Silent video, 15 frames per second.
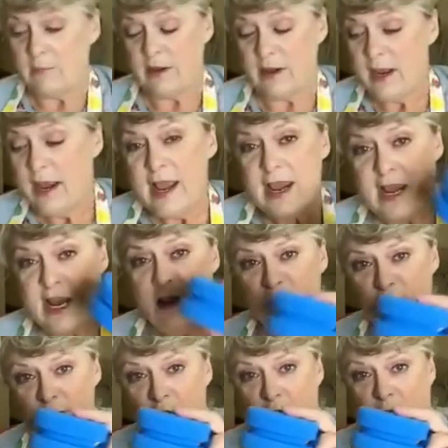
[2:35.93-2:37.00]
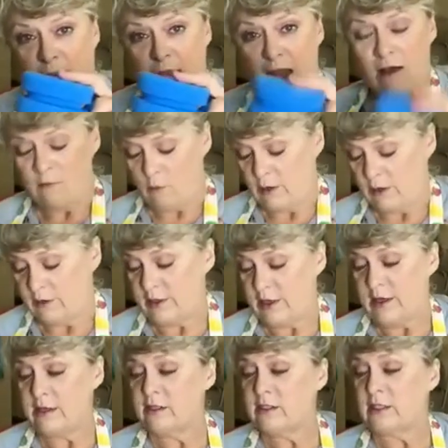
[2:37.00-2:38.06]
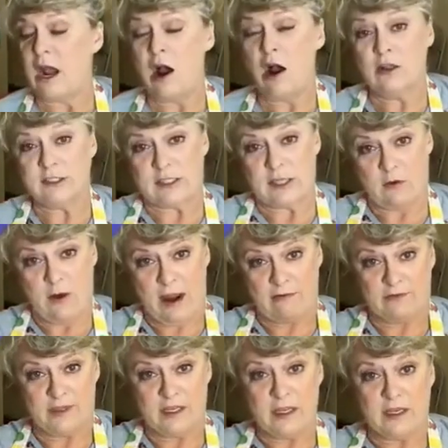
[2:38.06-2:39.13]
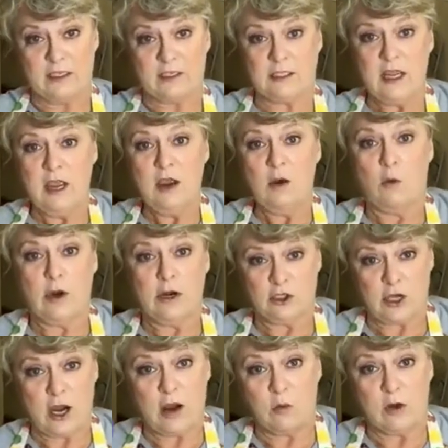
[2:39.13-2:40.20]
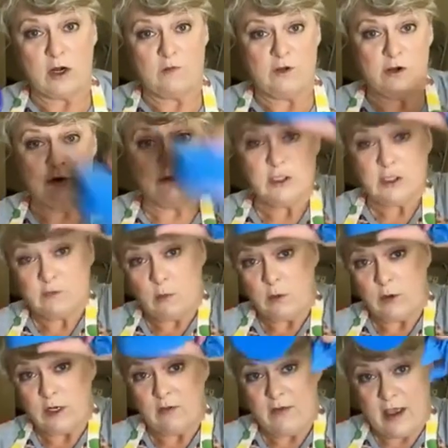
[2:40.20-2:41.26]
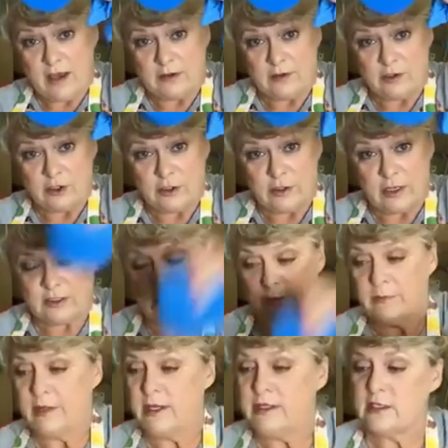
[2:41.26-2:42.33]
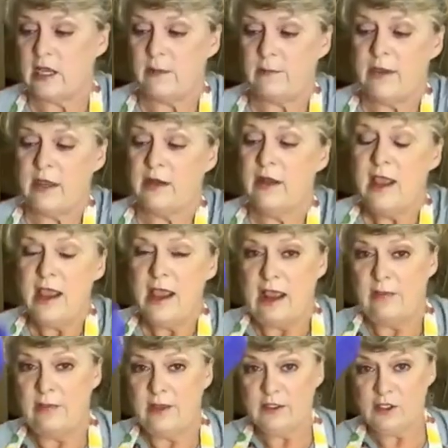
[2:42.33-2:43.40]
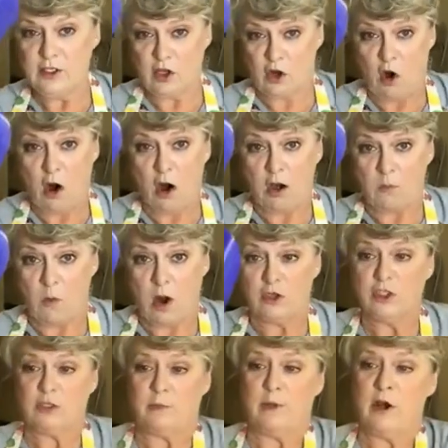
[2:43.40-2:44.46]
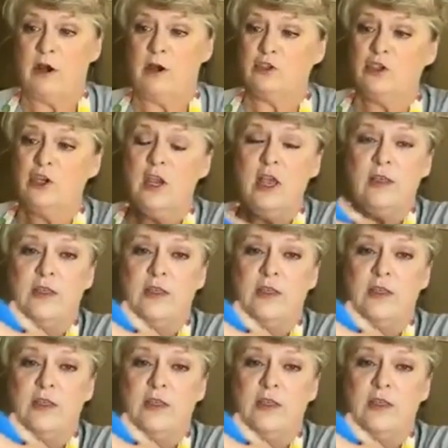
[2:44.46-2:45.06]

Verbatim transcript: But if you don't have one of these, I also have this, which I would have used if I wouldn't have had just had some of these come in. And this is a car wash sponge.